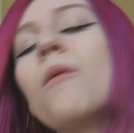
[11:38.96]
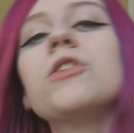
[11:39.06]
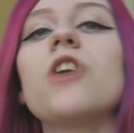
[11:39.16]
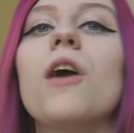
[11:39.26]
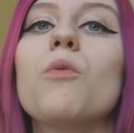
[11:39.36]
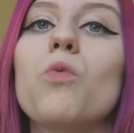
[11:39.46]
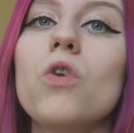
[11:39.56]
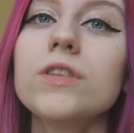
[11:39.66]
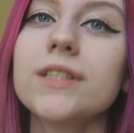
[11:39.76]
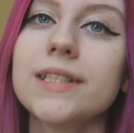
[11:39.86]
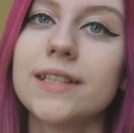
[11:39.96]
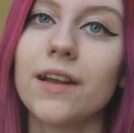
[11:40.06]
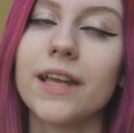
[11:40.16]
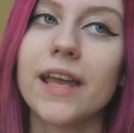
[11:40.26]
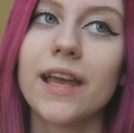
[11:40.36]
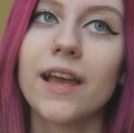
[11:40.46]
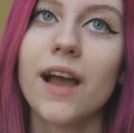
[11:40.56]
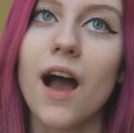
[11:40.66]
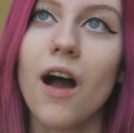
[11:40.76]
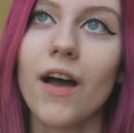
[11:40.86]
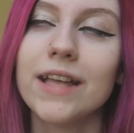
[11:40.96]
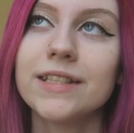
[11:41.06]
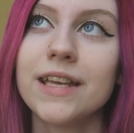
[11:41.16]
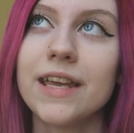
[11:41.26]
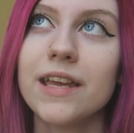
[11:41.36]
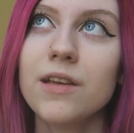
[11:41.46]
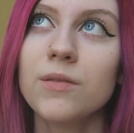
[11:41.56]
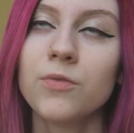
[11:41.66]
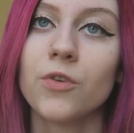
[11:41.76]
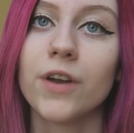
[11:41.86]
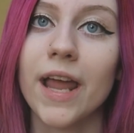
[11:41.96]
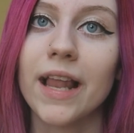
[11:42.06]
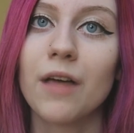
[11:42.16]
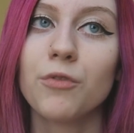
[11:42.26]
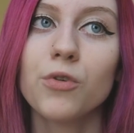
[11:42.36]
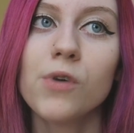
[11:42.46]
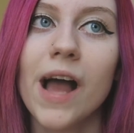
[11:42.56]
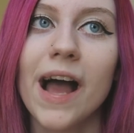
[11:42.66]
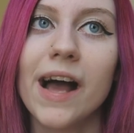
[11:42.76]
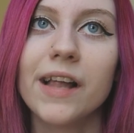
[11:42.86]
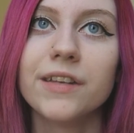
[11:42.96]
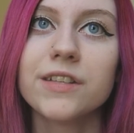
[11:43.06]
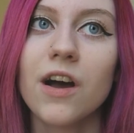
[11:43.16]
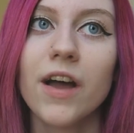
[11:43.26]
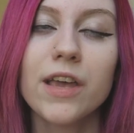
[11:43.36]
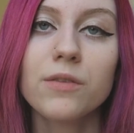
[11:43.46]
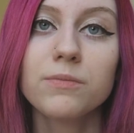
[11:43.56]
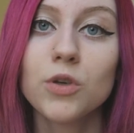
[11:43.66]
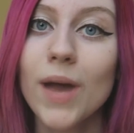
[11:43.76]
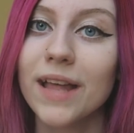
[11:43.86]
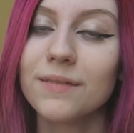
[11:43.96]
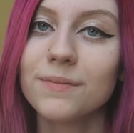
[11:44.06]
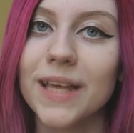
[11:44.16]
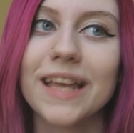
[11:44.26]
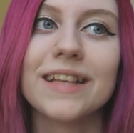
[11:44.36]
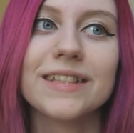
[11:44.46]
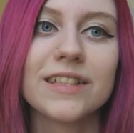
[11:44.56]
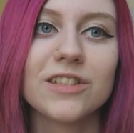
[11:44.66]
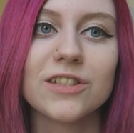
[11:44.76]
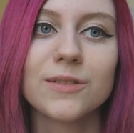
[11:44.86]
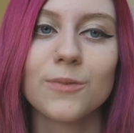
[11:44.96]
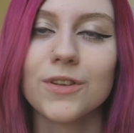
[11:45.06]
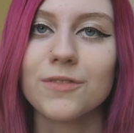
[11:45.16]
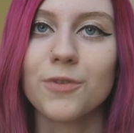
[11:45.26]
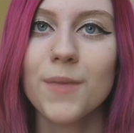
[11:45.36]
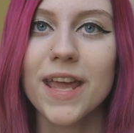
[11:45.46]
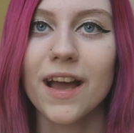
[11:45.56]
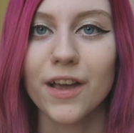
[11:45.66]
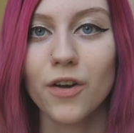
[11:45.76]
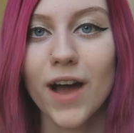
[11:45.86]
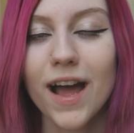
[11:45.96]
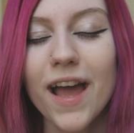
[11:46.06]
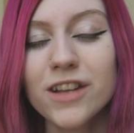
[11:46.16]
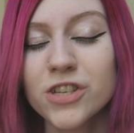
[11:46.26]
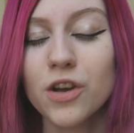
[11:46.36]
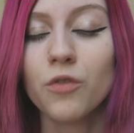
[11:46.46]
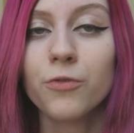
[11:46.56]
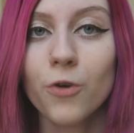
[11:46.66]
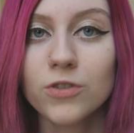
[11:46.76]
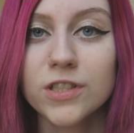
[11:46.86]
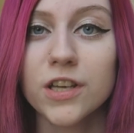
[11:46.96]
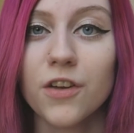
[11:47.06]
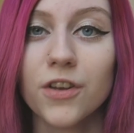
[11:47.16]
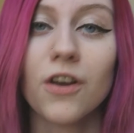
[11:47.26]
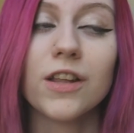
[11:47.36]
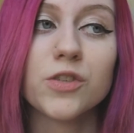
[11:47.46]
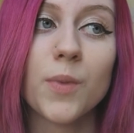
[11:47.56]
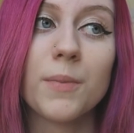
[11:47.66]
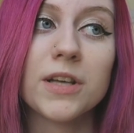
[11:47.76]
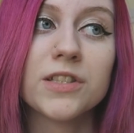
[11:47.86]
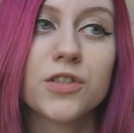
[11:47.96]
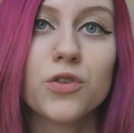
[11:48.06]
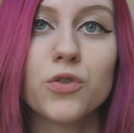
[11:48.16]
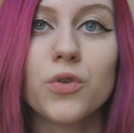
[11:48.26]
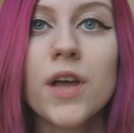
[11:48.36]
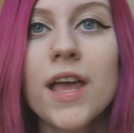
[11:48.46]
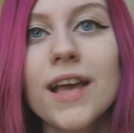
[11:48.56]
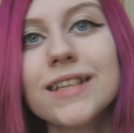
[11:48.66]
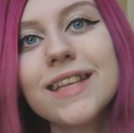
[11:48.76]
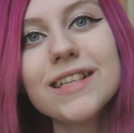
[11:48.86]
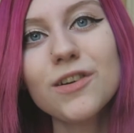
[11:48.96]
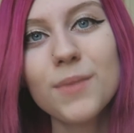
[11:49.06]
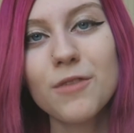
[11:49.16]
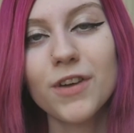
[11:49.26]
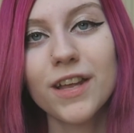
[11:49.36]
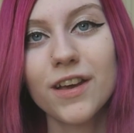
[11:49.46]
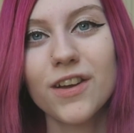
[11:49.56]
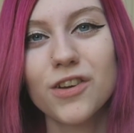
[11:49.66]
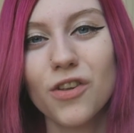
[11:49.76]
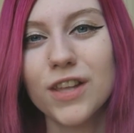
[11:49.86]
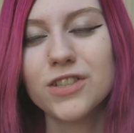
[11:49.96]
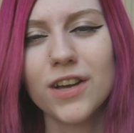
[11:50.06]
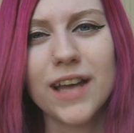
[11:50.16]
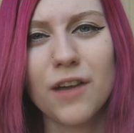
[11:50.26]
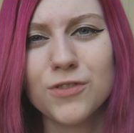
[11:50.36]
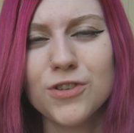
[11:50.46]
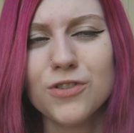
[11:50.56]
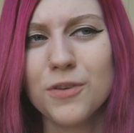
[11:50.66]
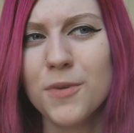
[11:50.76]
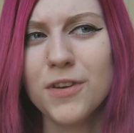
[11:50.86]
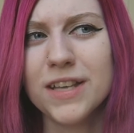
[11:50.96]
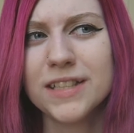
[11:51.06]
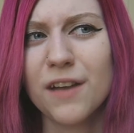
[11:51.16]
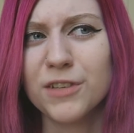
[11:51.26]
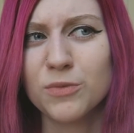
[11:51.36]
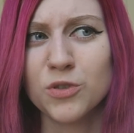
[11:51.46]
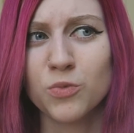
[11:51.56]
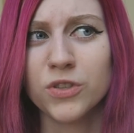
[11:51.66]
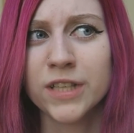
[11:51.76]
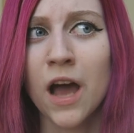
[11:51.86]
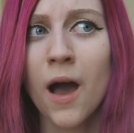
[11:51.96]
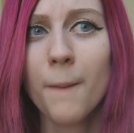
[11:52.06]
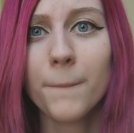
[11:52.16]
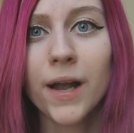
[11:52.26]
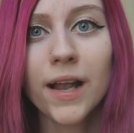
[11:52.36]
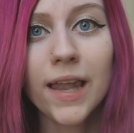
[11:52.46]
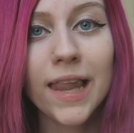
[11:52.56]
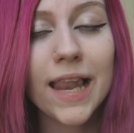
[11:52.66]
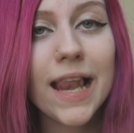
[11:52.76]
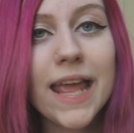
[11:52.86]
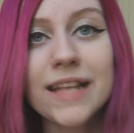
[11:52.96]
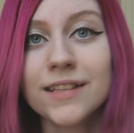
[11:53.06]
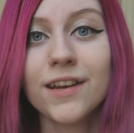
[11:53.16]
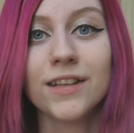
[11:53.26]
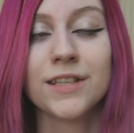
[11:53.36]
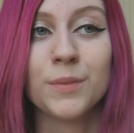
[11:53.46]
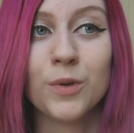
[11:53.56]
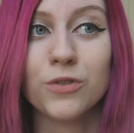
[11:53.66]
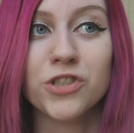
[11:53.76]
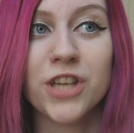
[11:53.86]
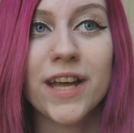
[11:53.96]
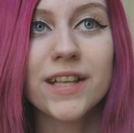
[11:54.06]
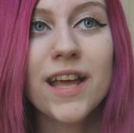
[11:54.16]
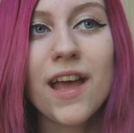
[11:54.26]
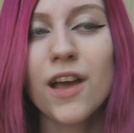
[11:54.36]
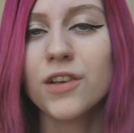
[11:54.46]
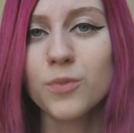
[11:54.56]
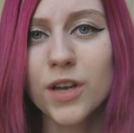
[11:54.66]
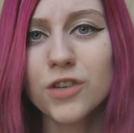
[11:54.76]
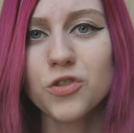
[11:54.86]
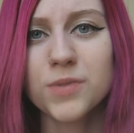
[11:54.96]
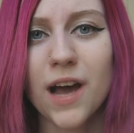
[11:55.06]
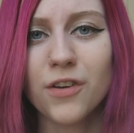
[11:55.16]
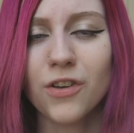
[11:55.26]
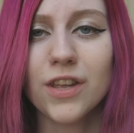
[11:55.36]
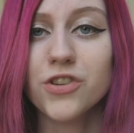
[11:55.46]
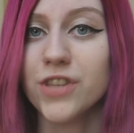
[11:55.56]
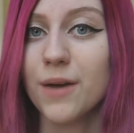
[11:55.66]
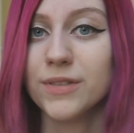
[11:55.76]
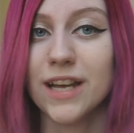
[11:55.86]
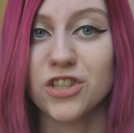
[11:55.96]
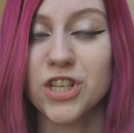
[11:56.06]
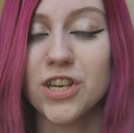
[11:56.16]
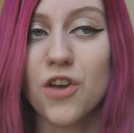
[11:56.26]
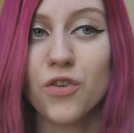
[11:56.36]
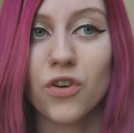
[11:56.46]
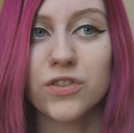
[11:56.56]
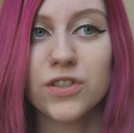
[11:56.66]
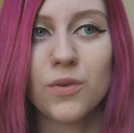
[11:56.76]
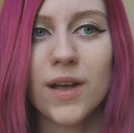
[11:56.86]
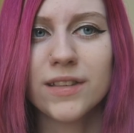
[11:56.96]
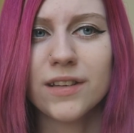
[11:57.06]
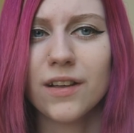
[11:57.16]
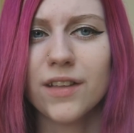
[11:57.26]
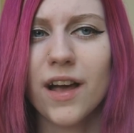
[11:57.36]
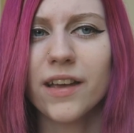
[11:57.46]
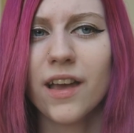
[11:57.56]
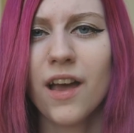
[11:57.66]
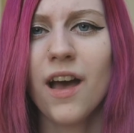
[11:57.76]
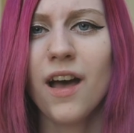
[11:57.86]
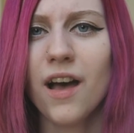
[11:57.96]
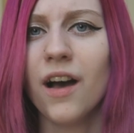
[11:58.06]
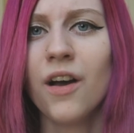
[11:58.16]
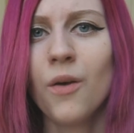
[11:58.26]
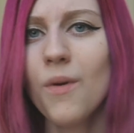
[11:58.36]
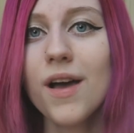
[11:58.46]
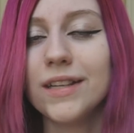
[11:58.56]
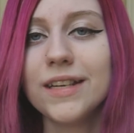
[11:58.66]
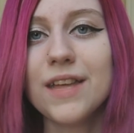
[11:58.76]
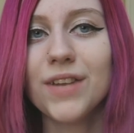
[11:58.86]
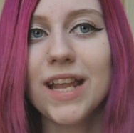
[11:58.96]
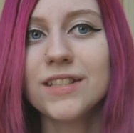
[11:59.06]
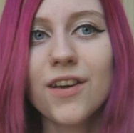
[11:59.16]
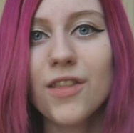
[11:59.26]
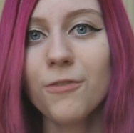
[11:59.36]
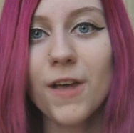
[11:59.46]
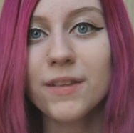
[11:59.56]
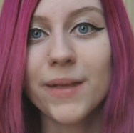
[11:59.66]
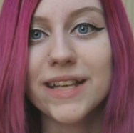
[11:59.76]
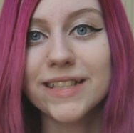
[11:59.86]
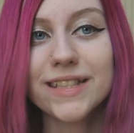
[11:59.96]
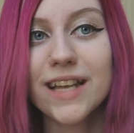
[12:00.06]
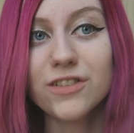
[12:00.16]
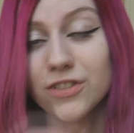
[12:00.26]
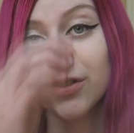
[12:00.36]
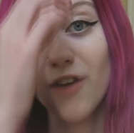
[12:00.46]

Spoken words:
which I was studying IT for an A level and I quit because it just wasn't for me. I actually got forced to go to college by my school, because they told me if I didn't go to college I'd have to do community service, which was complete and utter bullshit, because when I dropped out of college there was actually no consequence, and I was like, huh, well, I didn't even need to go in the first place. Isn't that just